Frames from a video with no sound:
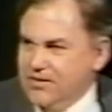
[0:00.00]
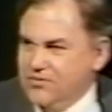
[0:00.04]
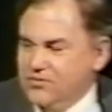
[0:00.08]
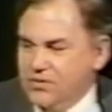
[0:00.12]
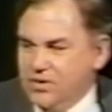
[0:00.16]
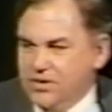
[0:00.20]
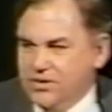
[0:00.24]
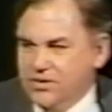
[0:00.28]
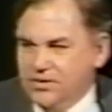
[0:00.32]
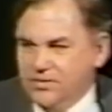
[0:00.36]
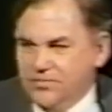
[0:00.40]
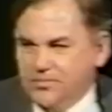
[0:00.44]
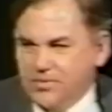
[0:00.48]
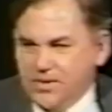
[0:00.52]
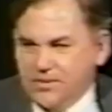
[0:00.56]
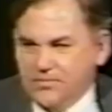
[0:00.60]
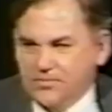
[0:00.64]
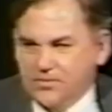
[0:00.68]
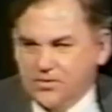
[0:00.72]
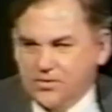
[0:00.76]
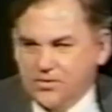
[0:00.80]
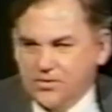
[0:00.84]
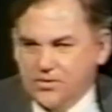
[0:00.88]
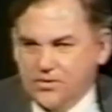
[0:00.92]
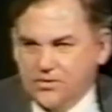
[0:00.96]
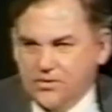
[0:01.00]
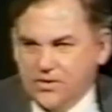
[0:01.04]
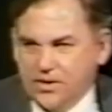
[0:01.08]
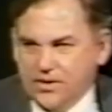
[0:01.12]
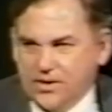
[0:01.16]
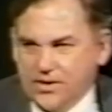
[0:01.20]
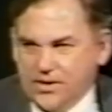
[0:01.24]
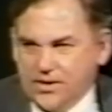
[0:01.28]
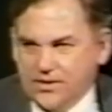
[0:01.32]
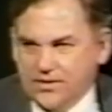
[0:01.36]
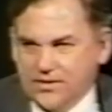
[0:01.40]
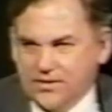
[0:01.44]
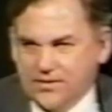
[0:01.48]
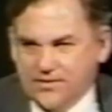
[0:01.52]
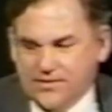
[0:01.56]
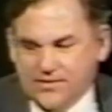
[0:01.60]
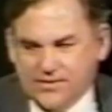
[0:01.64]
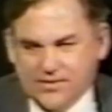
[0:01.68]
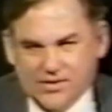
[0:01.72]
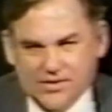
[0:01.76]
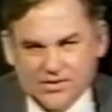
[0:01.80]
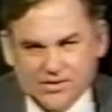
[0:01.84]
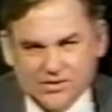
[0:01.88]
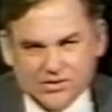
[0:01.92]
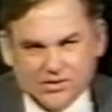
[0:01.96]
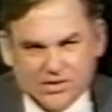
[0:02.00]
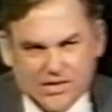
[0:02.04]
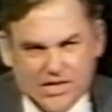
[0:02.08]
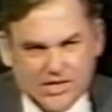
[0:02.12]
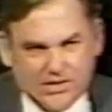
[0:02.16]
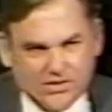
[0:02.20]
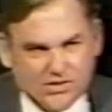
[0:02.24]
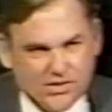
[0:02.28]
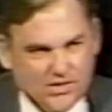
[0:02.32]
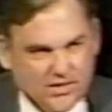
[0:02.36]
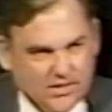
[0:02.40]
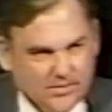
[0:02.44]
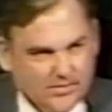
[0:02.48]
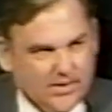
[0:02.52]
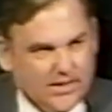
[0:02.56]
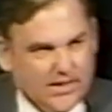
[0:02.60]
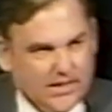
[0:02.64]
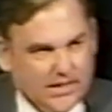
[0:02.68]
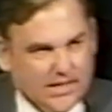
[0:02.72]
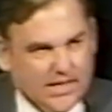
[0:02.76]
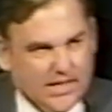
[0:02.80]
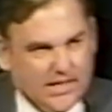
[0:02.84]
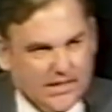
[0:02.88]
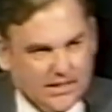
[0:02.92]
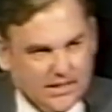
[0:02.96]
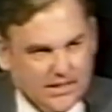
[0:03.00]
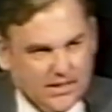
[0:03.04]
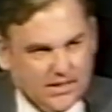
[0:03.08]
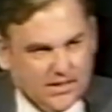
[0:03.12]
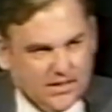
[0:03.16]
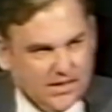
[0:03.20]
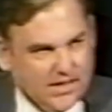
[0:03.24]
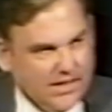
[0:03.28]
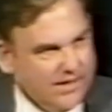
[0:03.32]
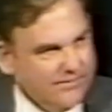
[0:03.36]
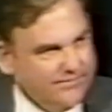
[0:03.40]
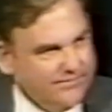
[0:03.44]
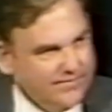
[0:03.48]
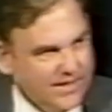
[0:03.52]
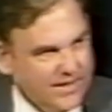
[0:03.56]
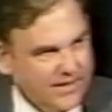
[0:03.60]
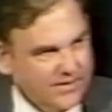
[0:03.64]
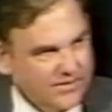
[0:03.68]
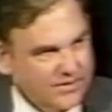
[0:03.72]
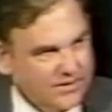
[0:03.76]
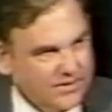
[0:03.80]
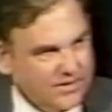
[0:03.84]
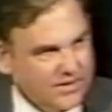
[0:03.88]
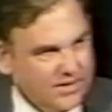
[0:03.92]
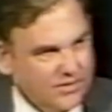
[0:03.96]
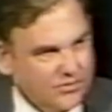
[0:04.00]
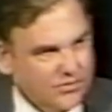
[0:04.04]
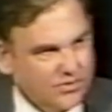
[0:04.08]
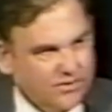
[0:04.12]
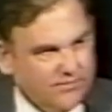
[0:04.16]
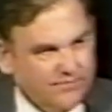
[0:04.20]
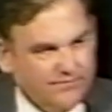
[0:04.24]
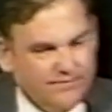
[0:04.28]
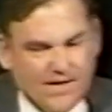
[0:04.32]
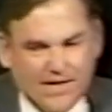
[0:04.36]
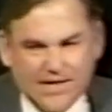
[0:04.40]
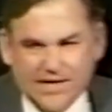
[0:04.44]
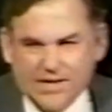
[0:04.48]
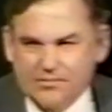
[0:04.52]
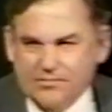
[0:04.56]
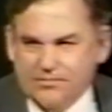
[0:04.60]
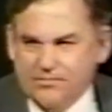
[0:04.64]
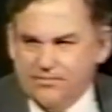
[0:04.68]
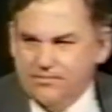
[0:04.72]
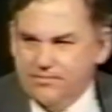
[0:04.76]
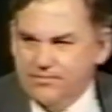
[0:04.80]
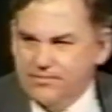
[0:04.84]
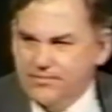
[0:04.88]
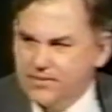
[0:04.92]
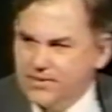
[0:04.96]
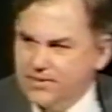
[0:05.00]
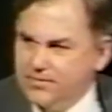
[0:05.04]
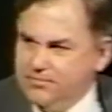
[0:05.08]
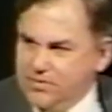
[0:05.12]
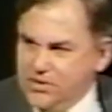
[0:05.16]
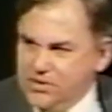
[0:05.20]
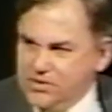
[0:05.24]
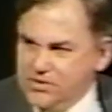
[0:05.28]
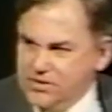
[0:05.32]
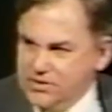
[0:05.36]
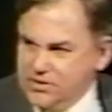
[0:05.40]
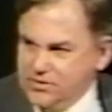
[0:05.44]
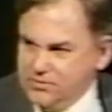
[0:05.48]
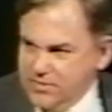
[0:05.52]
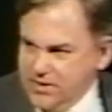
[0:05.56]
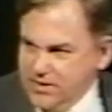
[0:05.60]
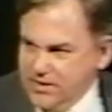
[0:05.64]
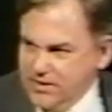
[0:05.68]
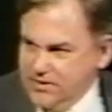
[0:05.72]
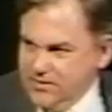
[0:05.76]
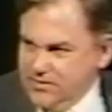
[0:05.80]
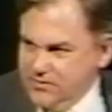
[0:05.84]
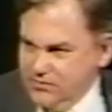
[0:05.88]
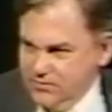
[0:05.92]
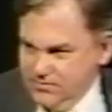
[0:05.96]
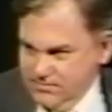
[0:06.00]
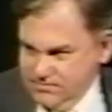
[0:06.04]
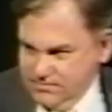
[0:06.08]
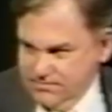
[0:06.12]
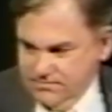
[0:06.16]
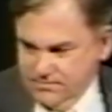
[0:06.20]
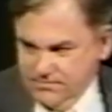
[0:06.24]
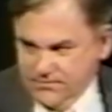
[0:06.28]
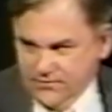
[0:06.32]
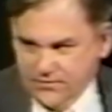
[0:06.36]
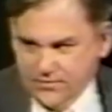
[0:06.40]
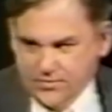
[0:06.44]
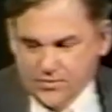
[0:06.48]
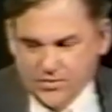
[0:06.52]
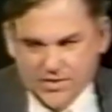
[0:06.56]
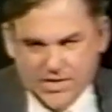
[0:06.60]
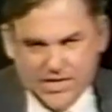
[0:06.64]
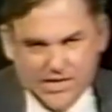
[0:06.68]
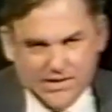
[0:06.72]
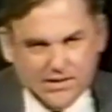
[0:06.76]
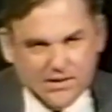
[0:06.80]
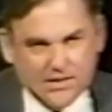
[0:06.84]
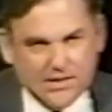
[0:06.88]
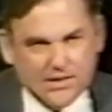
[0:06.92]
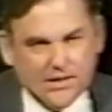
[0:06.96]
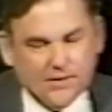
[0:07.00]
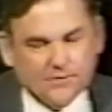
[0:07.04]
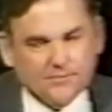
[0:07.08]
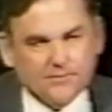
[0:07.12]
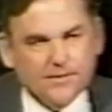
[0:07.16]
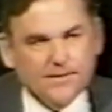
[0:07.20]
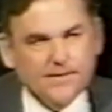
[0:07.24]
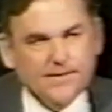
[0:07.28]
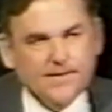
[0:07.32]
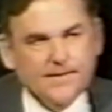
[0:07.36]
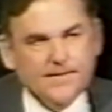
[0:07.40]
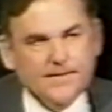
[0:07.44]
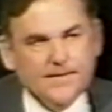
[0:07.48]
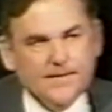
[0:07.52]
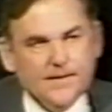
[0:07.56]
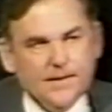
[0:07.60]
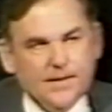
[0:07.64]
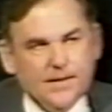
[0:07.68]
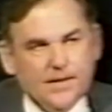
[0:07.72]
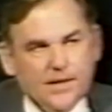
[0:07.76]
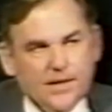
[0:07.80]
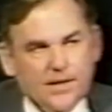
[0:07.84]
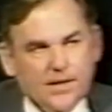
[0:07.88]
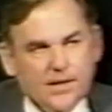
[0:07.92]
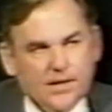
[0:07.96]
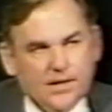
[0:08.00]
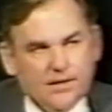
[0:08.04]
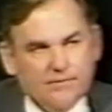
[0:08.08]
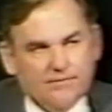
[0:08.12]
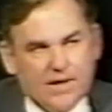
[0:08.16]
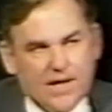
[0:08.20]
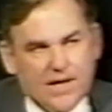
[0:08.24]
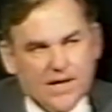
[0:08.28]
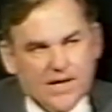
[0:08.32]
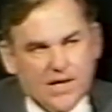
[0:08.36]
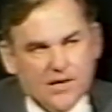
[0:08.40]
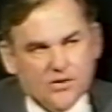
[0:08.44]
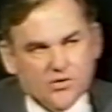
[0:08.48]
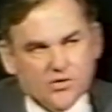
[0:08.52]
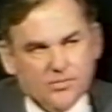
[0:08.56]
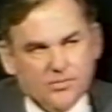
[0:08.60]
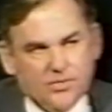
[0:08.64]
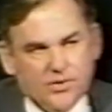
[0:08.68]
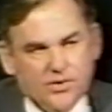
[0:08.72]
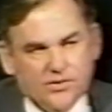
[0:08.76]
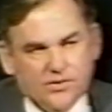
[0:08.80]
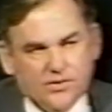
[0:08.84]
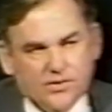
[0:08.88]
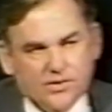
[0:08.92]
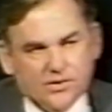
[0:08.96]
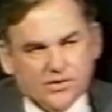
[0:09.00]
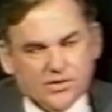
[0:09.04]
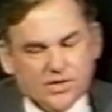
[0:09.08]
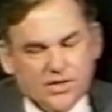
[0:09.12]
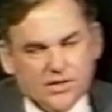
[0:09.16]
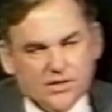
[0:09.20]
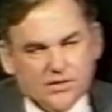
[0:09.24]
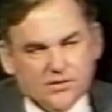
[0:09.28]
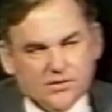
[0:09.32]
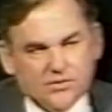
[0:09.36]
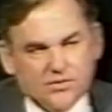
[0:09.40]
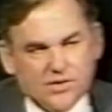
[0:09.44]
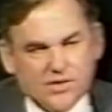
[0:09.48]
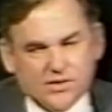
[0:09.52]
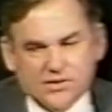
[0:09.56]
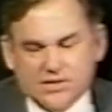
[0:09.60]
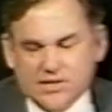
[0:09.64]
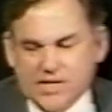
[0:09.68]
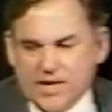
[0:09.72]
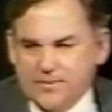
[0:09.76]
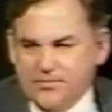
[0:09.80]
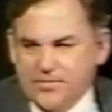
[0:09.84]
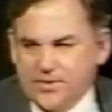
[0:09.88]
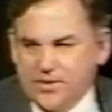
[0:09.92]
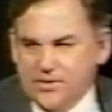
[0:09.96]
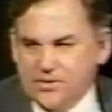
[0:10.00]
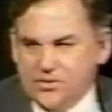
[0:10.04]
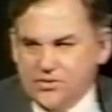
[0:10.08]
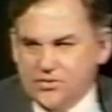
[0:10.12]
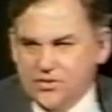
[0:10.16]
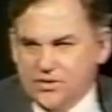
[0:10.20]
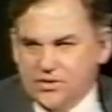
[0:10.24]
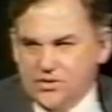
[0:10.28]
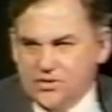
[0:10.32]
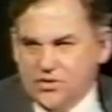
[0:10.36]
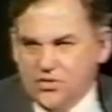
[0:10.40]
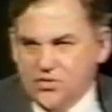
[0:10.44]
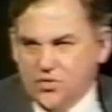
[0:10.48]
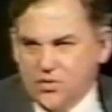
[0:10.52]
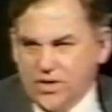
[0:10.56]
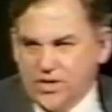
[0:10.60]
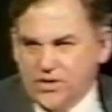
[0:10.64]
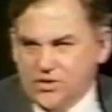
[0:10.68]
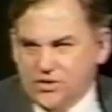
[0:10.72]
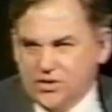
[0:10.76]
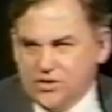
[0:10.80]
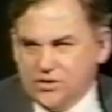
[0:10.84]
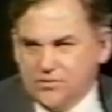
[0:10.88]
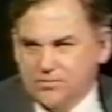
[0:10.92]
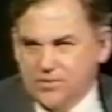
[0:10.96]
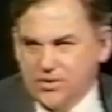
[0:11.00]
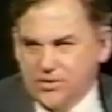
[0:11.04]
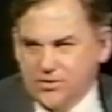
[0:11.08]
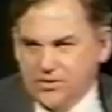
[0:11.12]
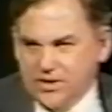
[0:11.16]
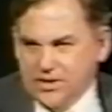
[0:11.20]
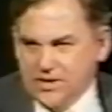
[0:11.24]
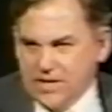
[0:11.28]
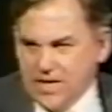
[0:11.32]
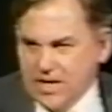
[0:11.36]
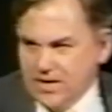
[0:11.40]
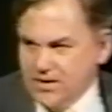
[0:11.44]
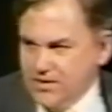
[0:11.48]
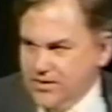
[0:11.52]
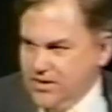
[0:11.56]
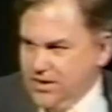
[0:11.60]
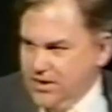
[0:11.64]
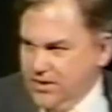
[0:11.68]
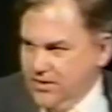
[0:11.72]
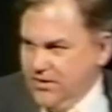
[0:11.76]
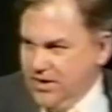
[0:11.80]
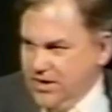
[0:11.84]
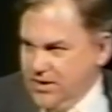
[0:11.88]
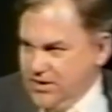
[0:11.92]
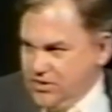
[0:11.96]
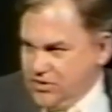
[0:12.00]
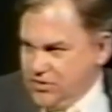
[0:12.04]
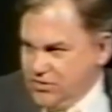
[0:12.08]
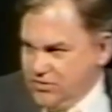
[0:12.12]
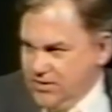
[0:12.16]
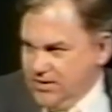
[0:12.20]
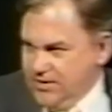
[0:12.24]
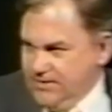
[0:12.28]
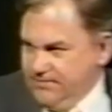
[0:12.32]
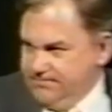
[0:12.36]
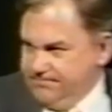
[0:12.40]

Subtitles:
with the people who are here on the selection committee, and I did, and I found that they were fine businessmen from around the country, fine entrepreneurs, and the TruckStop industry is a $26 billion a year industry,